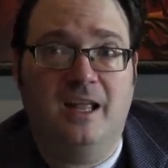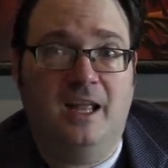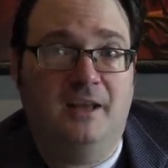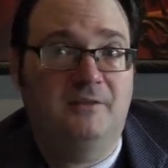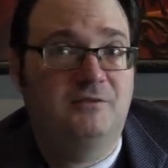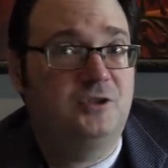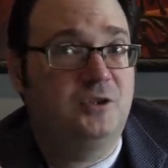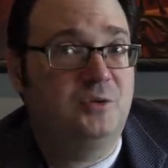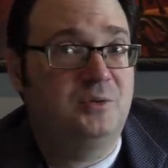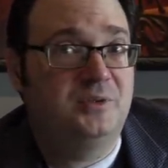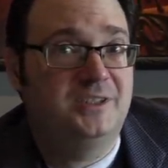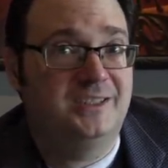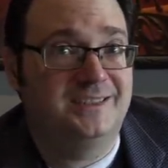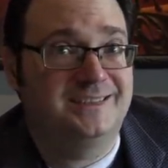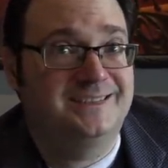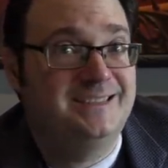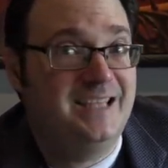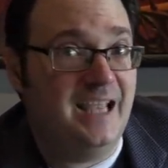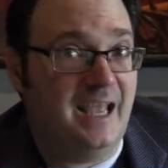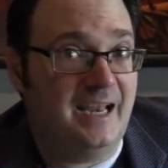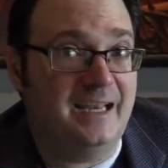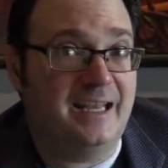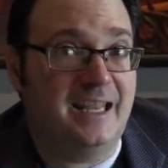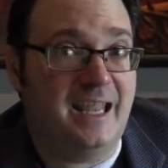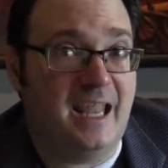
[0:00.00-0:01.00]
if she would just
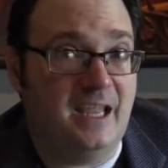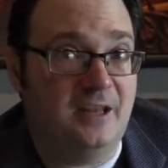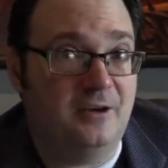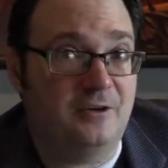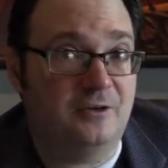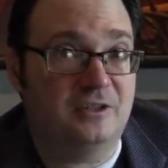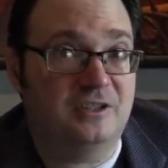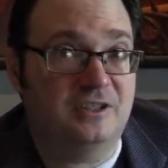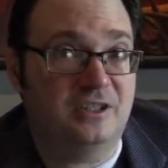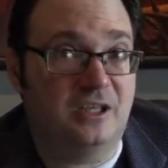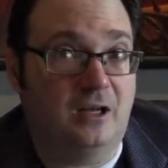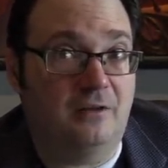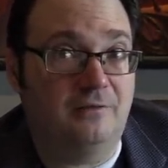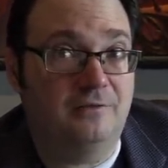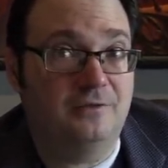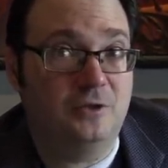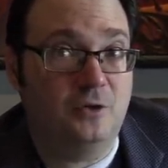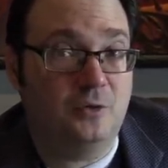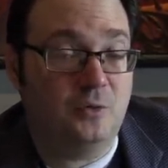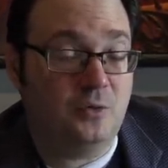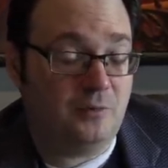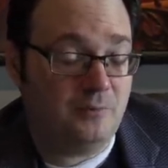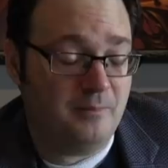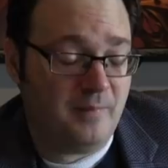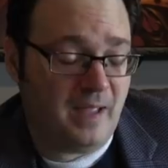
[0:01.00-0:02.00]
dedicate herself
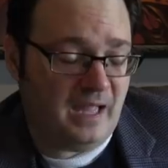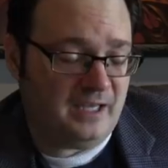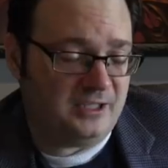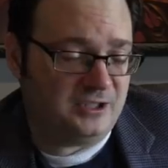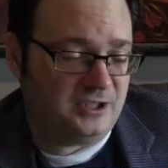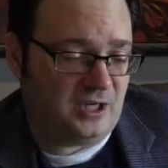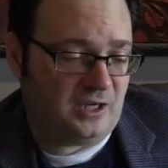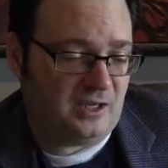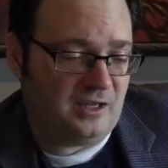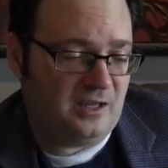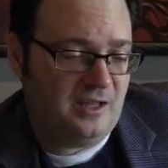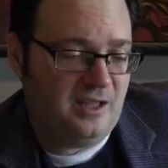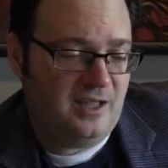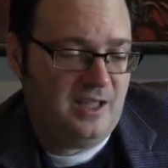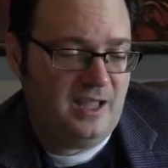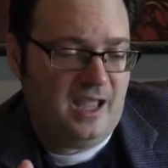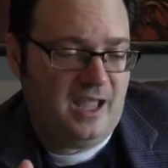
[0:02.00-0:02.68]
to her magic.